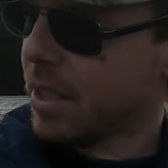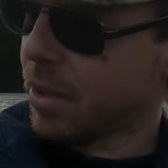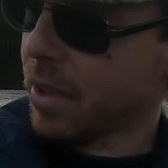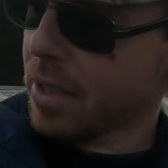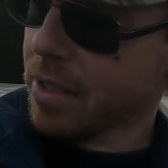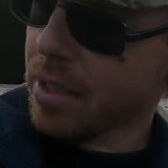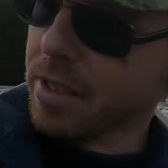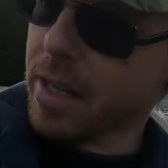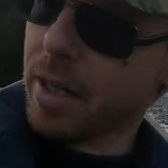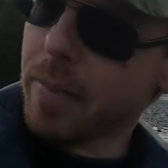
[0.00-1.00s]
So this is a
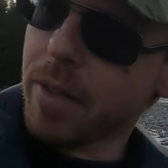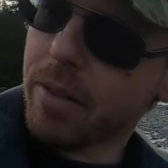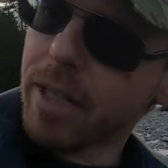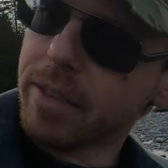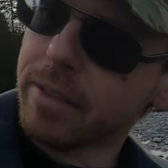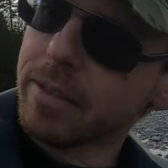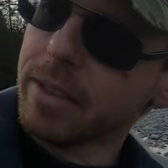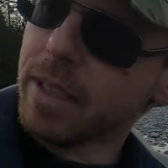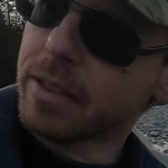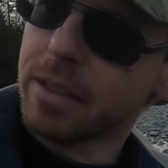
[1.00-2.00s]
centerpin reel.
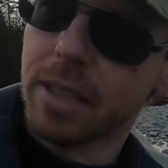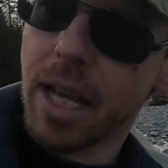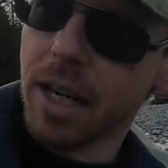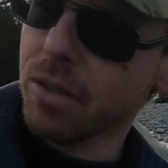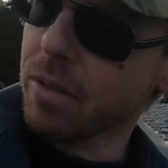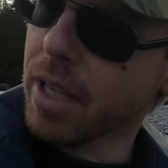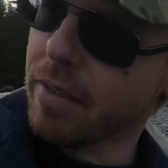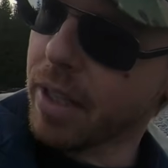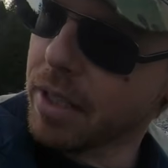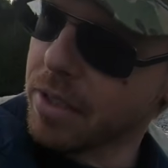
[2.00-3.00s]
It's actually a
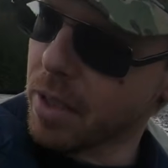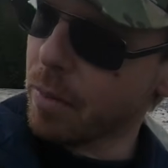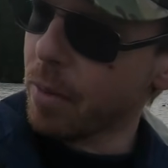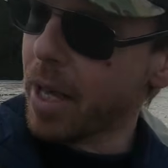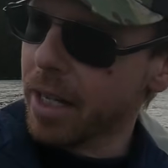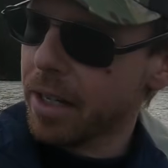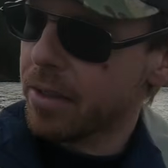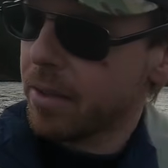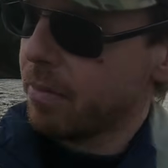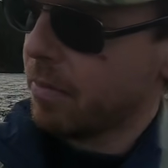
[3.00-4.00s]
very simple
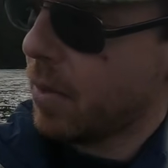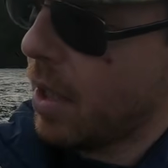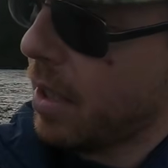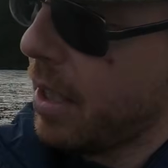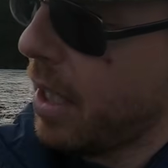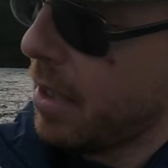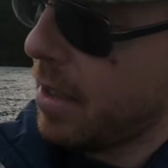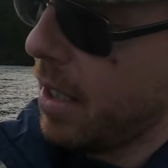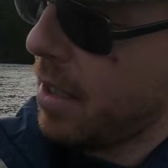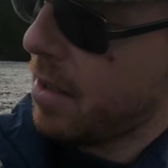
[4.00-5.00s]
mechanism. All it
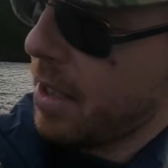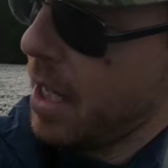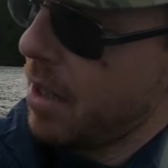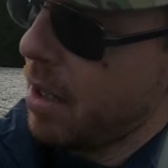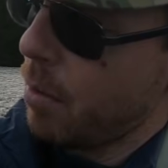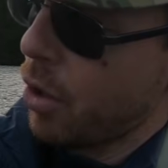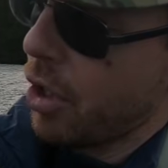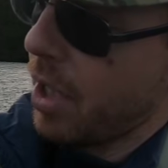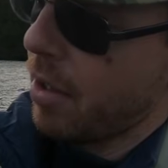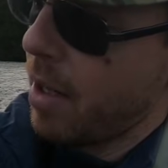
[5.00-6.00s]
is either a
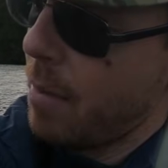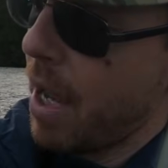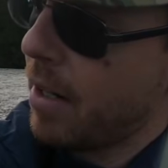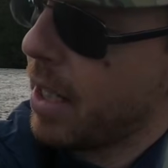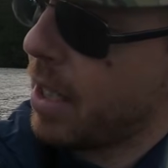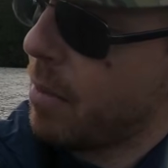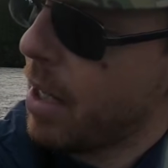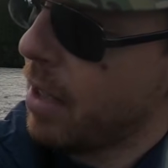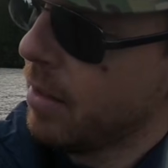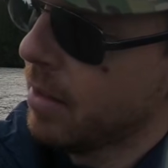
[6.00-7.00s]
bushing or a bearing in the
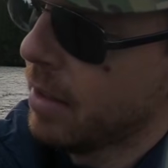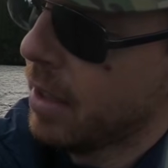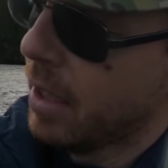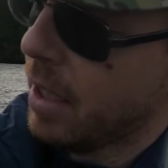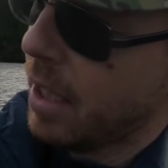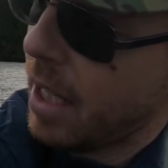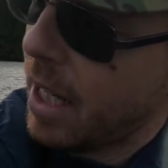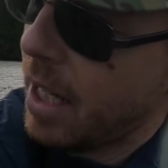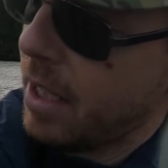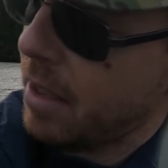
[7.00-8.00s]
middle
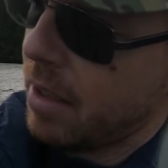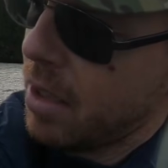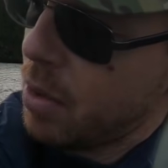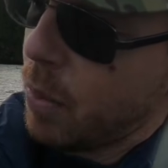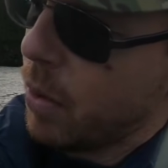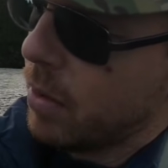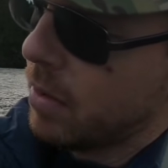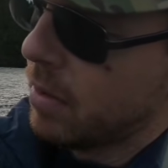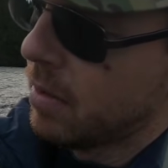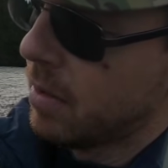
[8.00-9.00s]
and a spool.
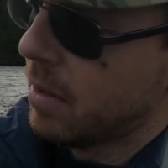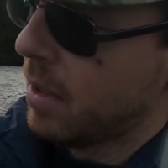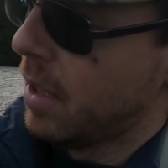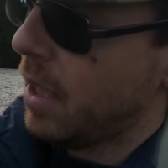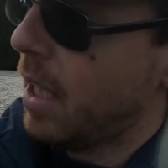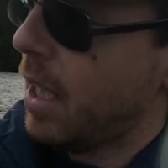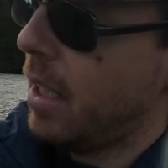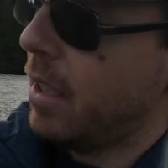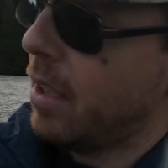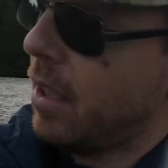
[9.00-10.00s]

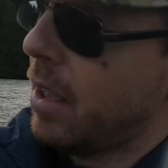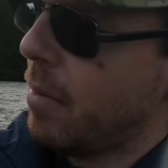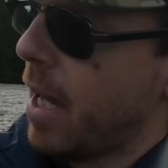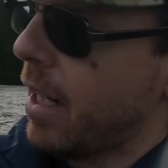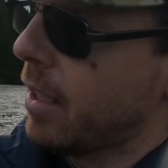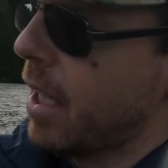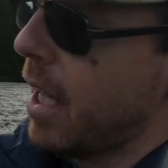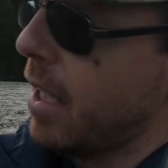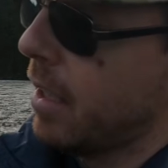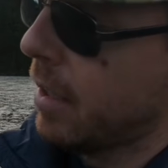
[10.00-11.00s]
And on the back
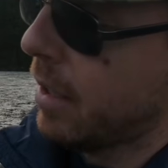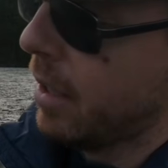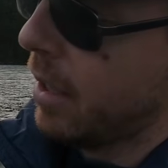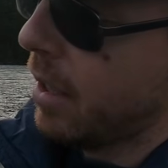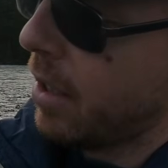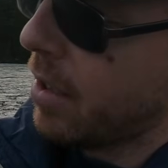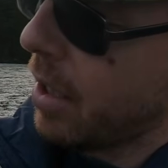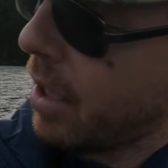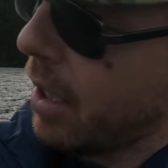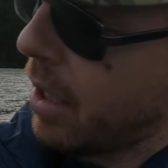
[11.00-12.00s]
side there's
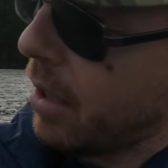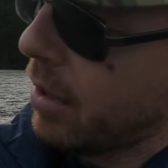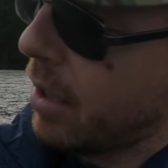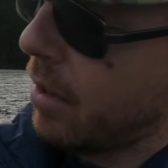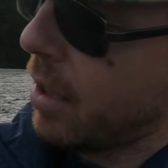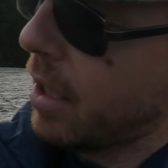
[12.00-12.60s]
a clicker. Now the